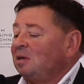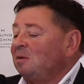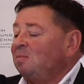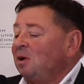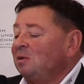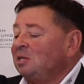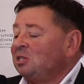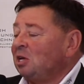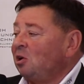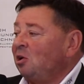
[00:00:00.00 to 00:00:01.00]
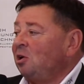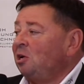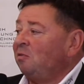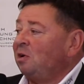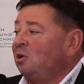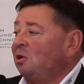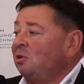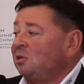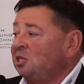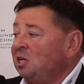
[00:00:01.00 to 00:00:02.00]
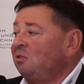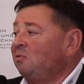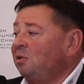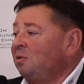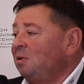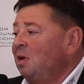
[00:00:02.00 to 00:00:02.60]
components that are harder and harder to see through,